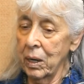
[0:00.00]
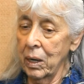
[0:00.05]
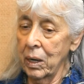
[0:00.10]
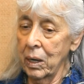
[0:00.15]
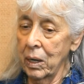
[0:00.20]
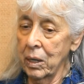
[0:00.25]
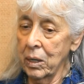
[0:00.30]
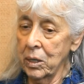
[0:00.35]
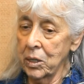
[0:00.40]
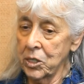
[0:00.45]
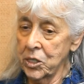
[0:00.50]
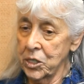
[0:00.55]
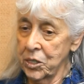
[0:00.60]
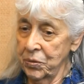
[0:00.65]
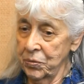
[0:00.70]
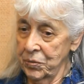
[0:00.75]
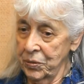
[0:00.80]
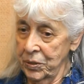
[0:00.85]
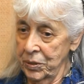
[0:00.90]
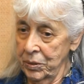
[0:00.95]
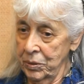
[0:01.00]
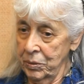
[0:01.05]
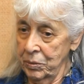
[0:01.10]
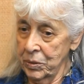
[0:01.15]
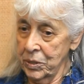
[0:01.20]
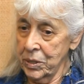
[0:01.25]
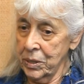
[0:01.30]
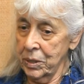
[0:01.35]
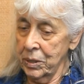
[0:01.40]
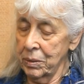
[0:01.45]
Arnold Schifrin, who
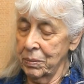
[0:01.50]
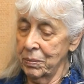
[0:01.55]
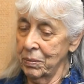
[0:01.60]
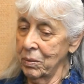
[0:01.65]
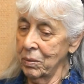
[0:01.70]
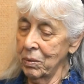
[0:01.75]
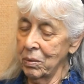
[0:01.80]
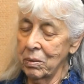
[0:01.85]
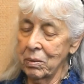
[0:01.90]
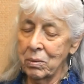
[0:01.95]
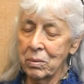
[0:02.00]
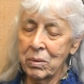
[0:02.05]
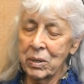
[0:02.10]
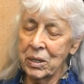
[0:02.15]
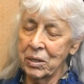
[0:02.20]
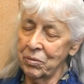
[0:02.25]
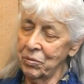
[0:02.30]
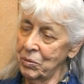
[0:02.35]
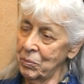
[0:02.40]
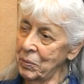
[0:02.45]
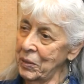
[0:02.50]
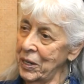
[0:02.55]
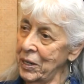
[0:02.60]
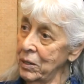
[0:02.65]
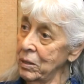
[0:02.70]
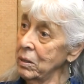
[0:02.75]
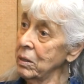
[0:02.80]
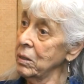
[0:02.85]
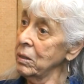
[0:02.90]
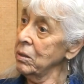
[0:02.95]
was a wonderful
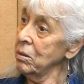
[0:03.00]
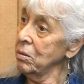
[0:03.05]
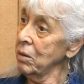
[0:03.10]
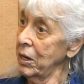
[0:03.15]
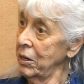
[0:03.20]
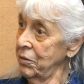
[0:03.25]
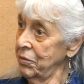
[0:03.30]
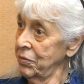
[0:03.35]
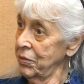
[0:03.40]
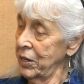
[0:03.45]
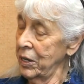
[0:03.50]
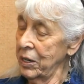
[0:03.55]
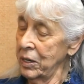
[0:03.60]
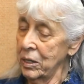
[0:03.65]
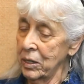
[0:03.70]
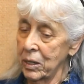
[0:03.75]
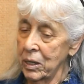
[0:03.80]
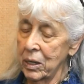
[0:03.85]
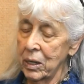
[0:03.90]
painter and a great friend.